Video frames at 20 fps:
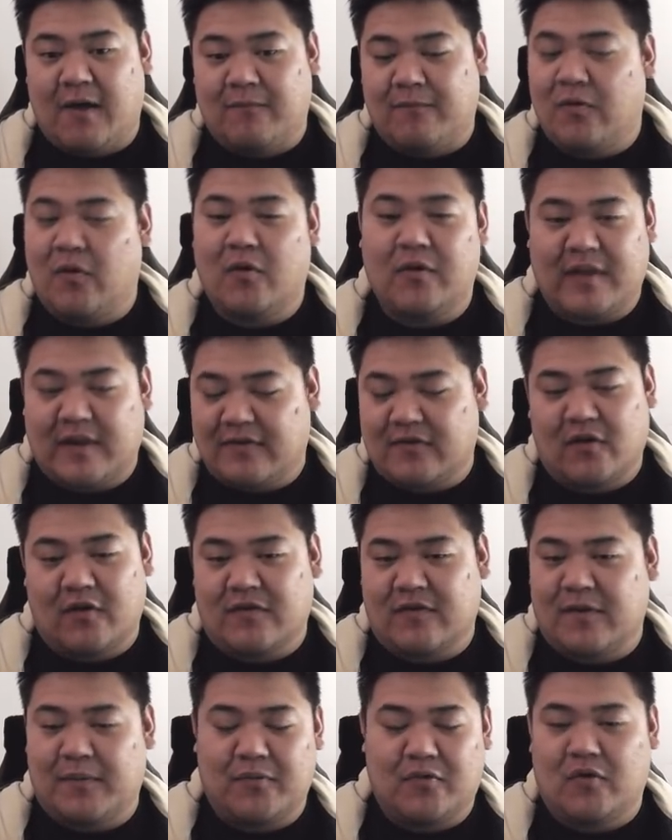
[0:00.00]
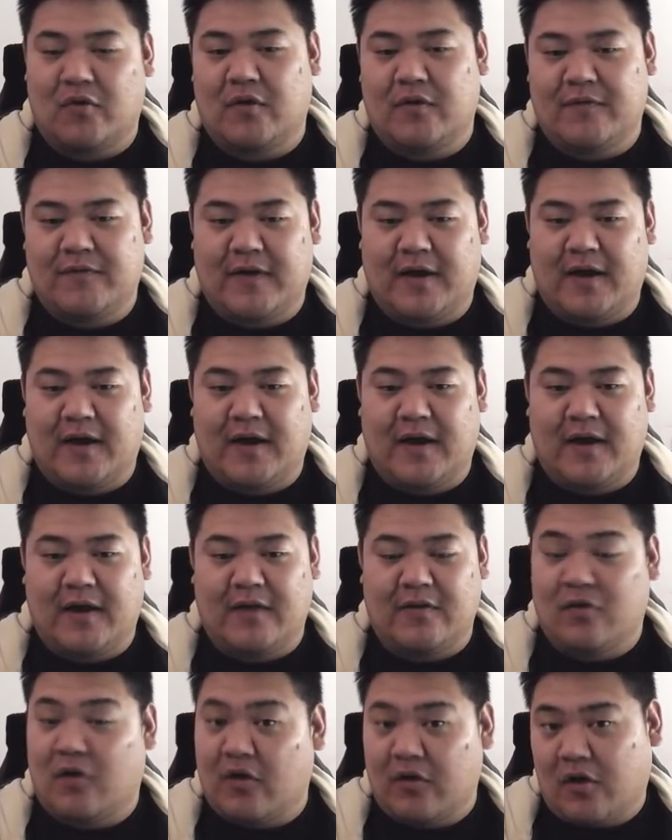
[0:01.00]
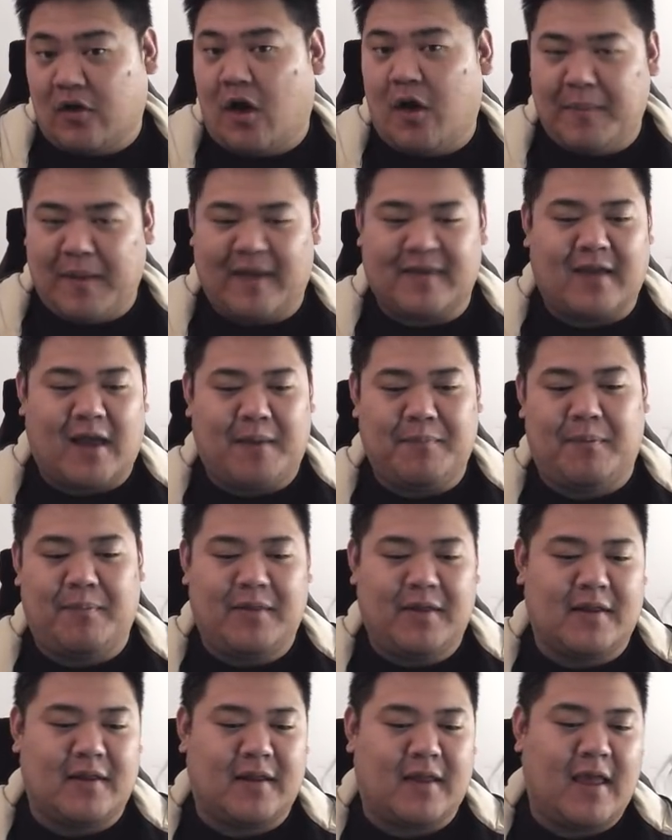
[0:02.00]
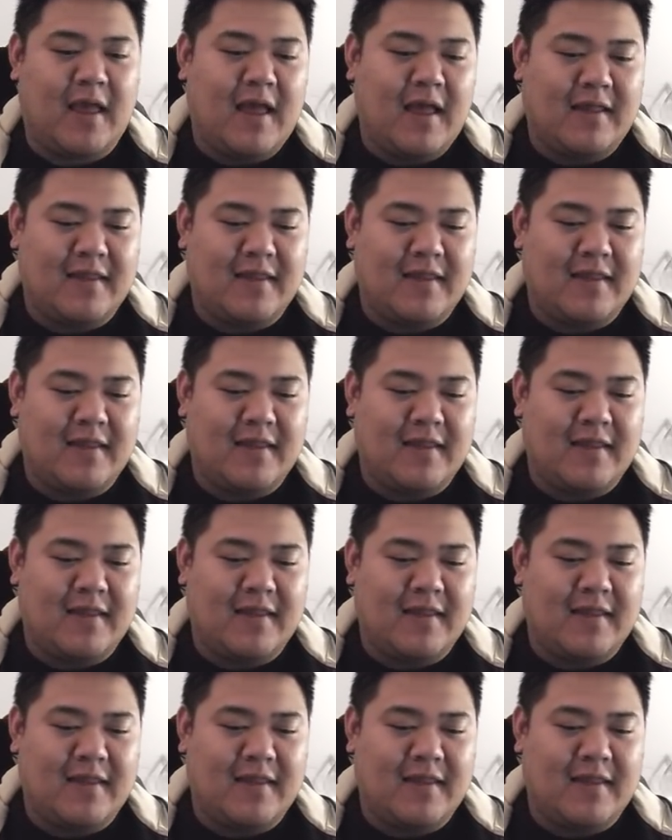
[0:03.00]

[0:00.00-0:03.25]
forward that's got some sort of non-combat type ability.